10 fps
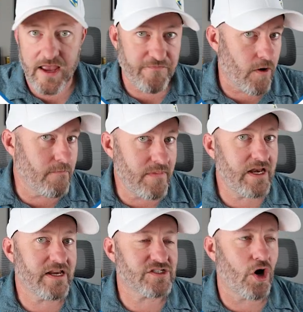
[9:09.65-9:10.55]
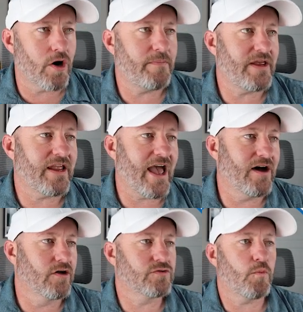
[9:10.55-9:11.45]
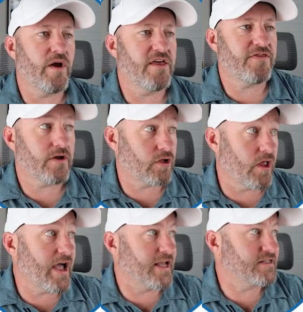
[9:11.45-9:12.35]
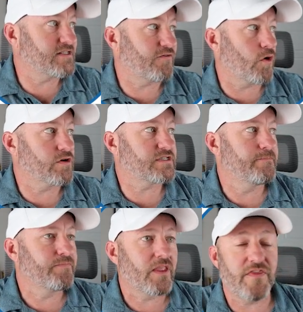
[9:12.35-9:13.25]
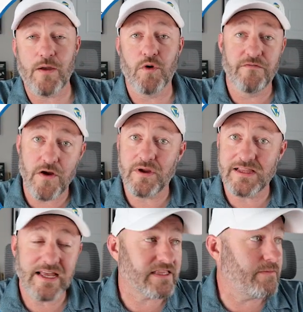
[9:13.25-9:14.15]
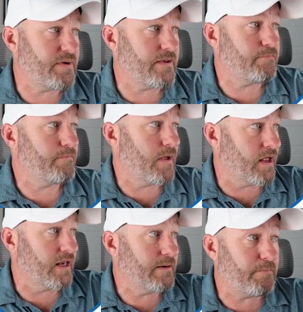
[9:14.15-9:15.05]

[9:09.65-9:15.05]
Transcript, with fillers: if our meetings are being held with clients, of course, they will very likely be uh,